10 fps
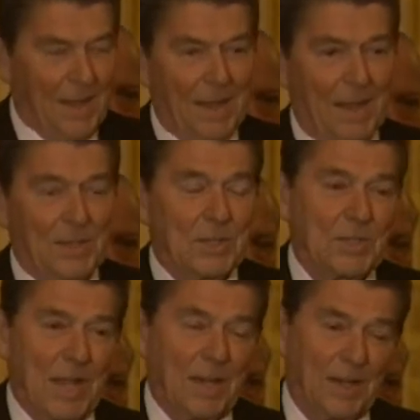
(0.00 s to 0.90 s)
And I
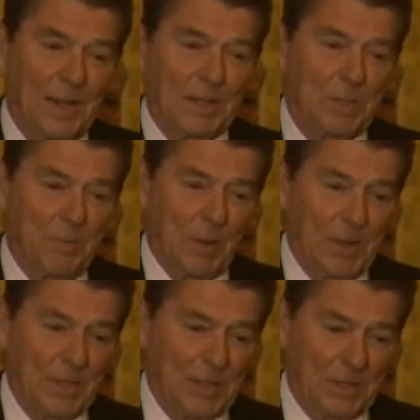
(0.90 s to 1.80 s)
just had a little
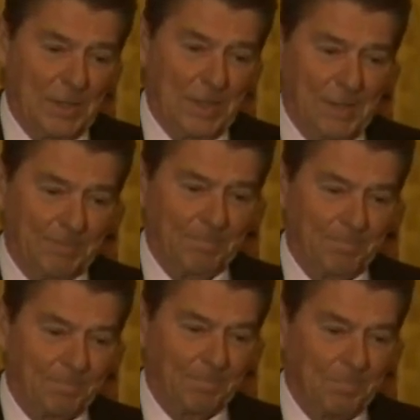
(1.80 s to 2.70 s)
experience at the
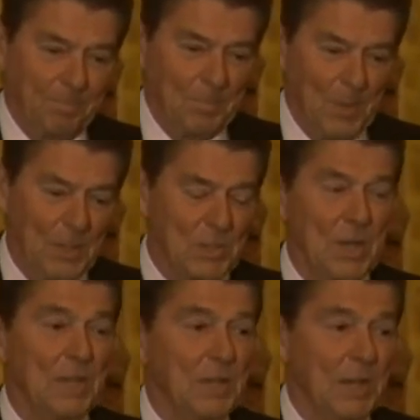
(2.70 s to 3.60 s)

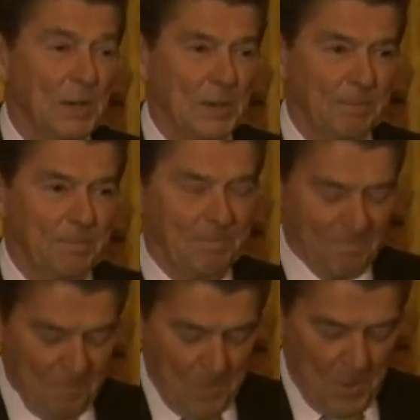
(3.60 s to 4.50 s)
state dinner
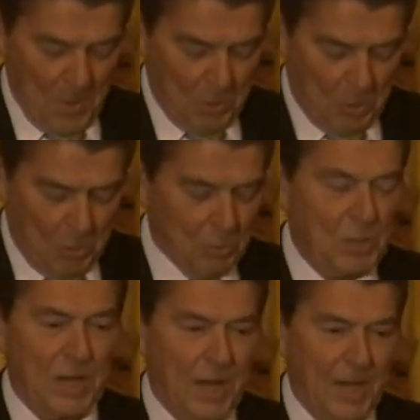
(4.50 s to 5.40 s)

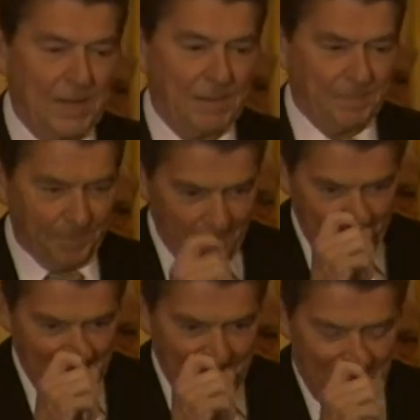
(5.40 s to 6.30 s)
Tuesday night.
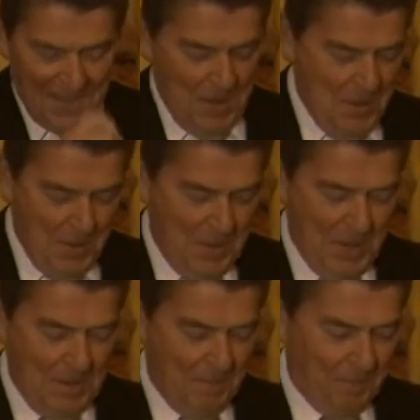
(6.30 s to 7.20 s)

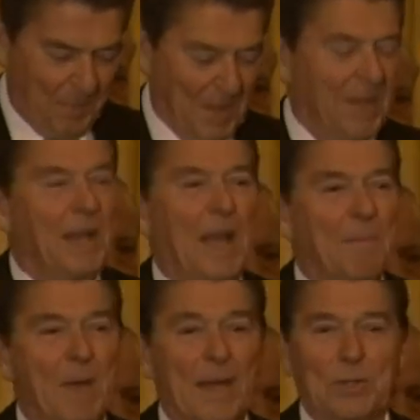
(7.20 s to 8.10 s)
The
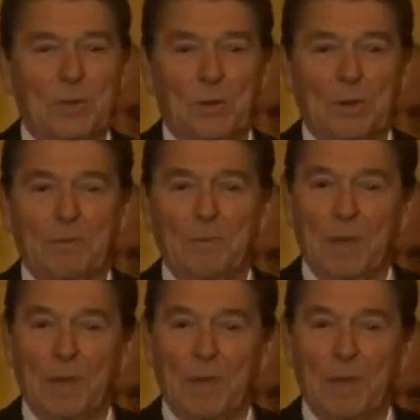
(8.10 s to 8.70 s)
ambassador from